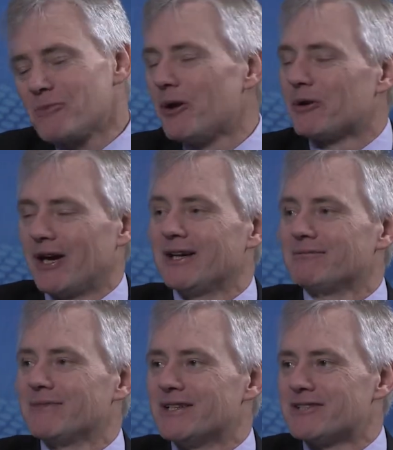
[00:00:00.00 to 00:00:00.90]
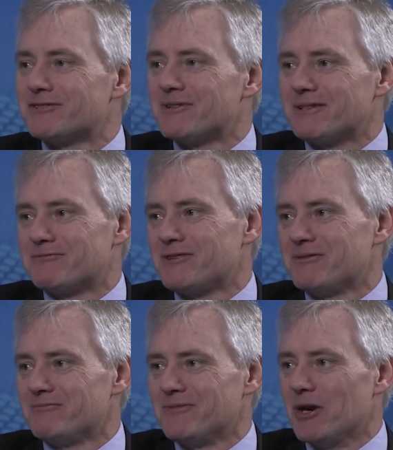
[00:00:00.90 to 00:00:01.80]
okay, it's it's
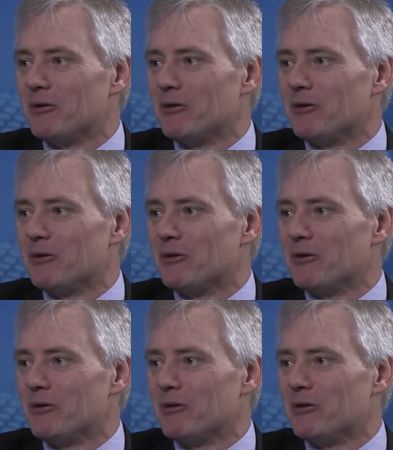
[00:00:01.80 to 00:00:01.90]
you